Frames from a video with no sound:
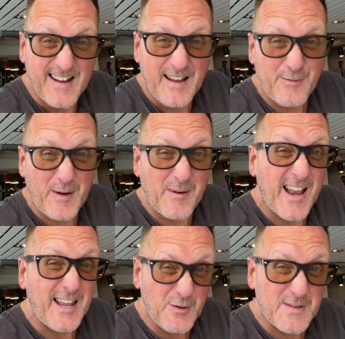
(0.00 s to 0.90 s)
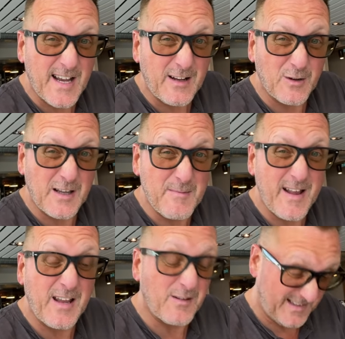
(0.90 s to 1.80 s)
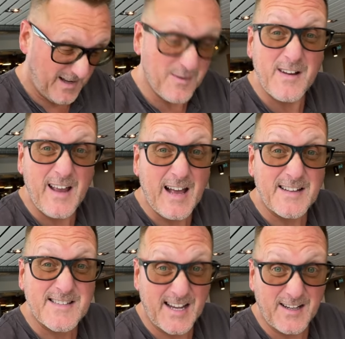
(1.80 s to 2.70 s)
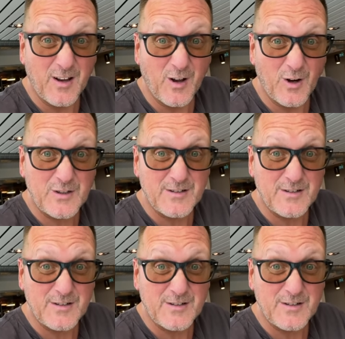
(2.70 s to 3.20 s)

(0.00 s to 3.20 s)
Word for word: In fact, I'm going to let you take a look at the menu, so take a look.